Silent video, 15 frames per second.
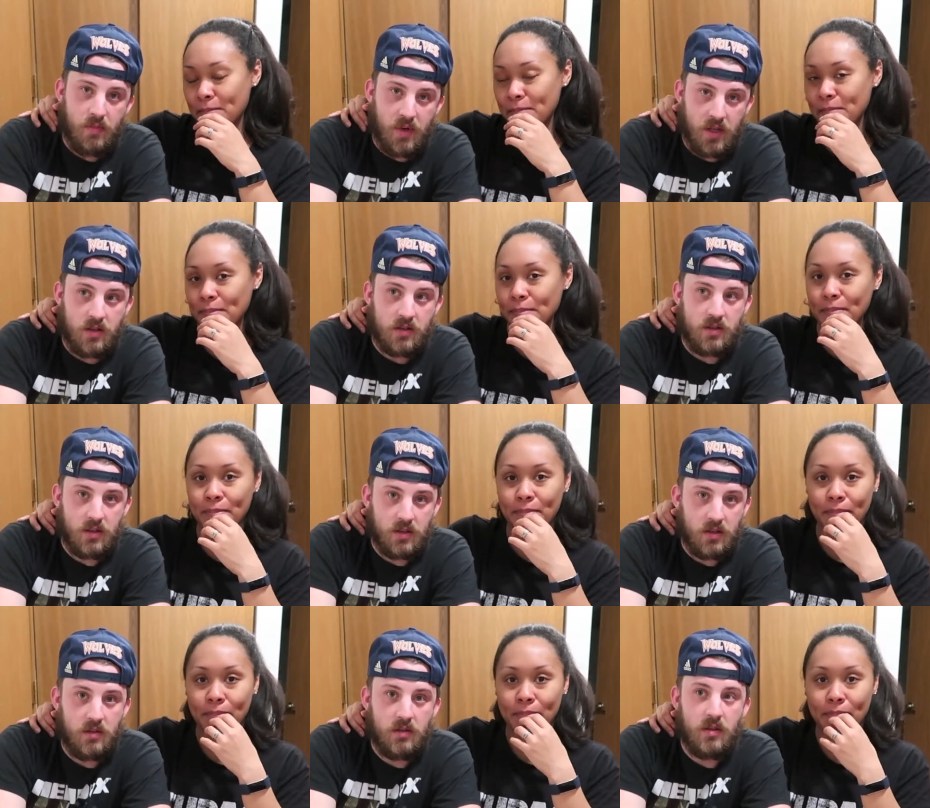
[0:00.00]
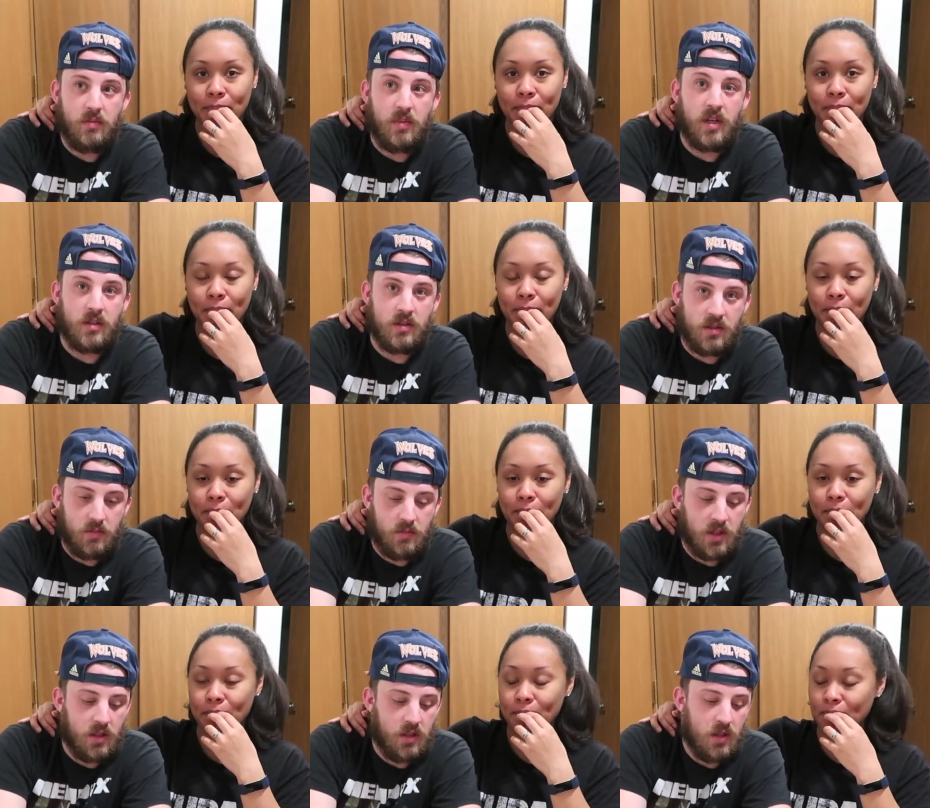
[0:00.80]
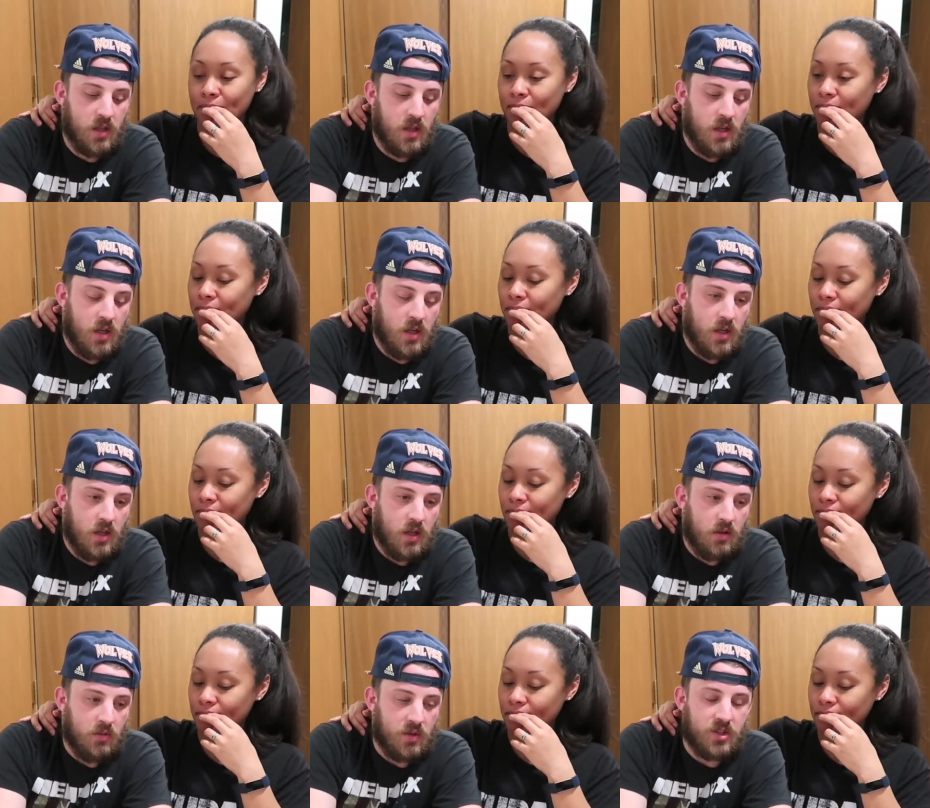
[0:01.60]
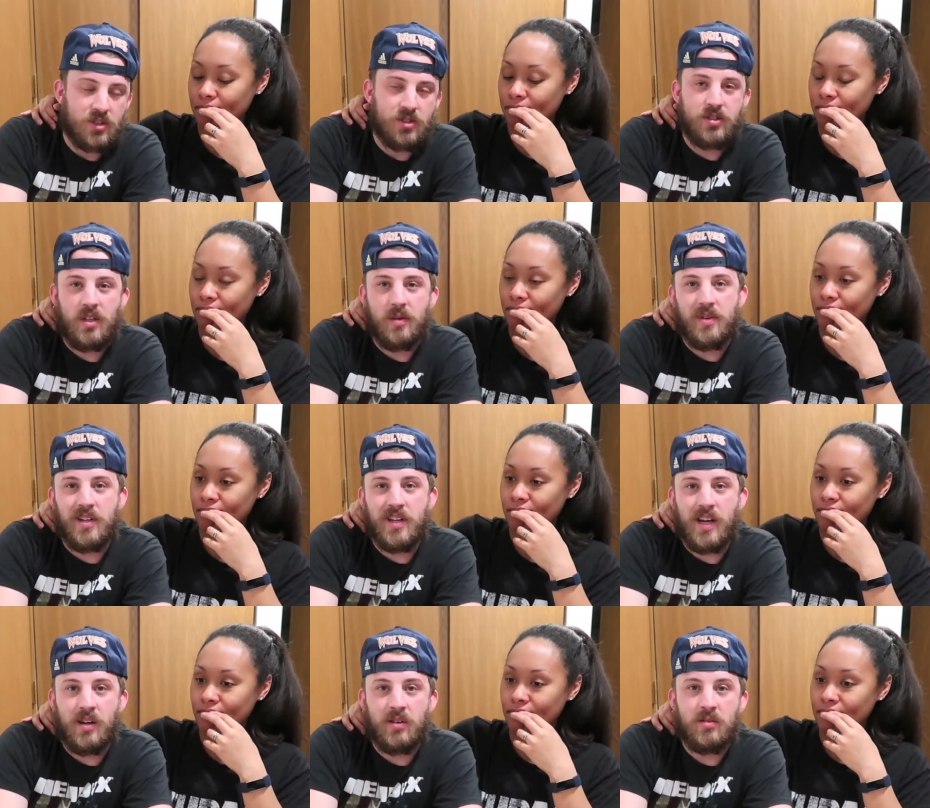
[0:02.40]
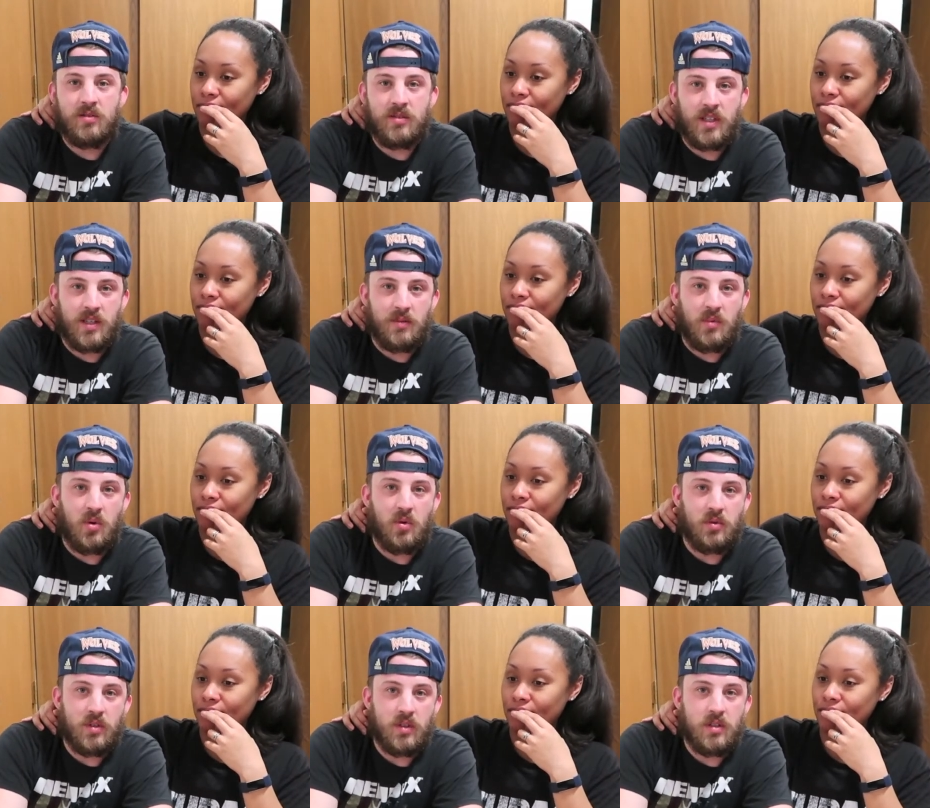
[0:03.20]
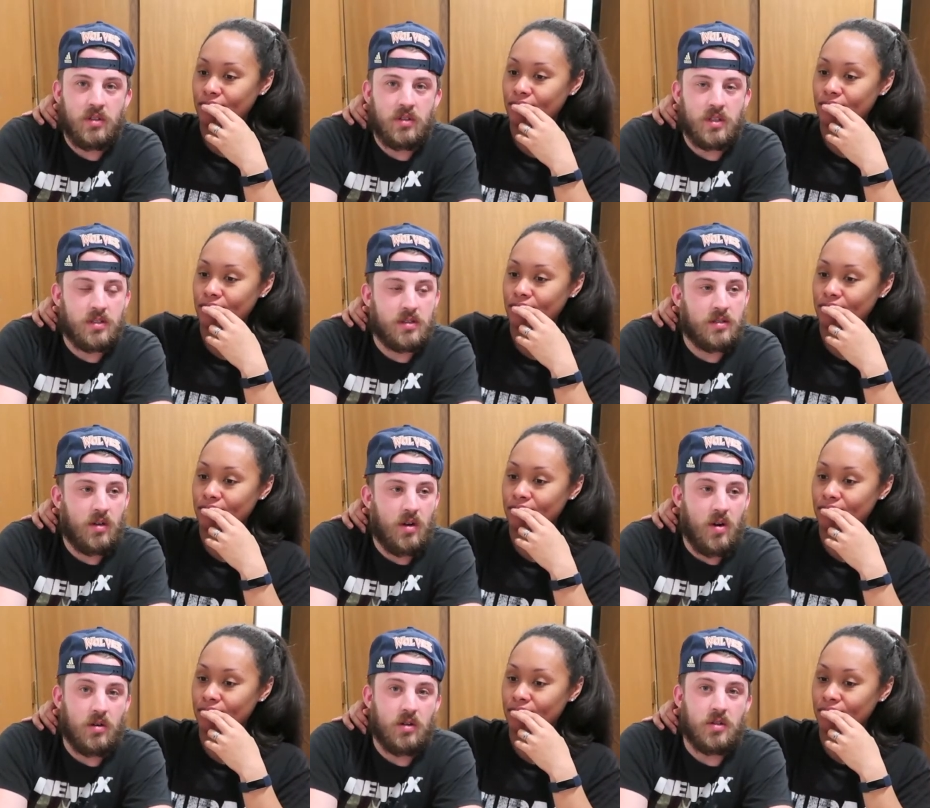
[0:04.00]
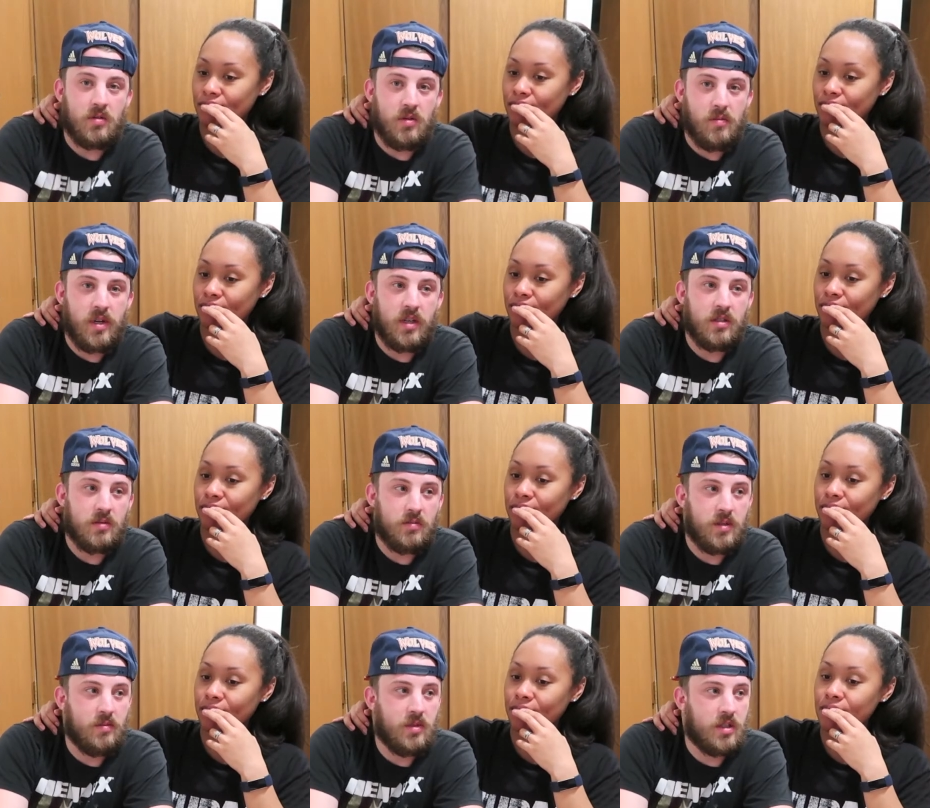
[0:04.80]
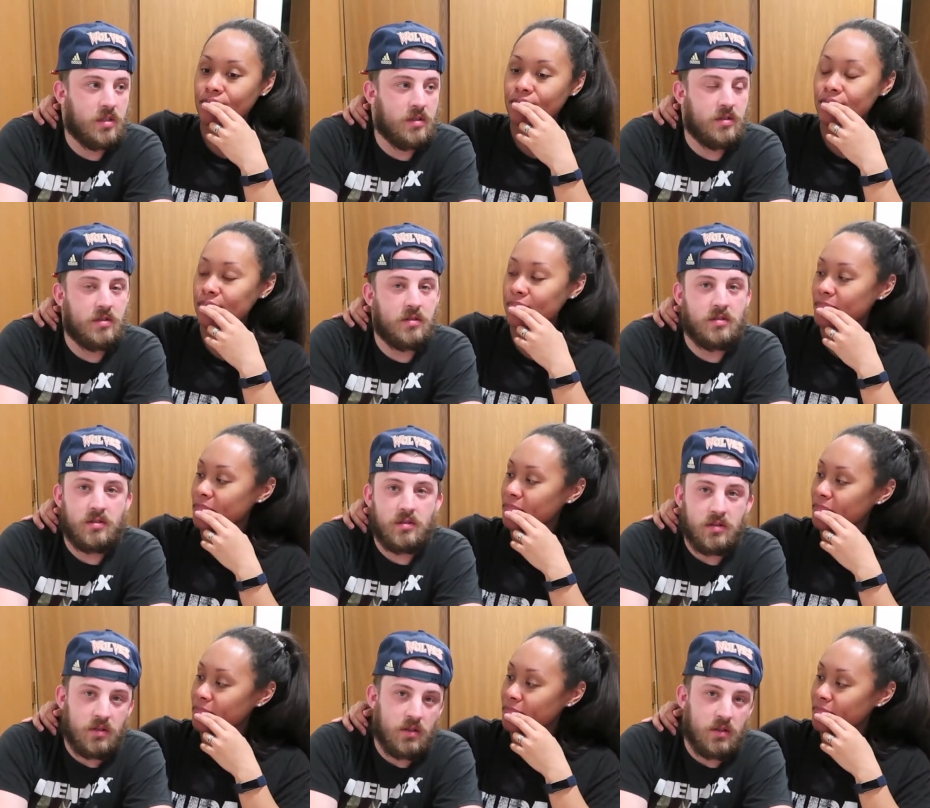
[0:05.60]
Speaker 1: embarrassing, embarrassing which I mean now that I'm older it's harder to embarrass me because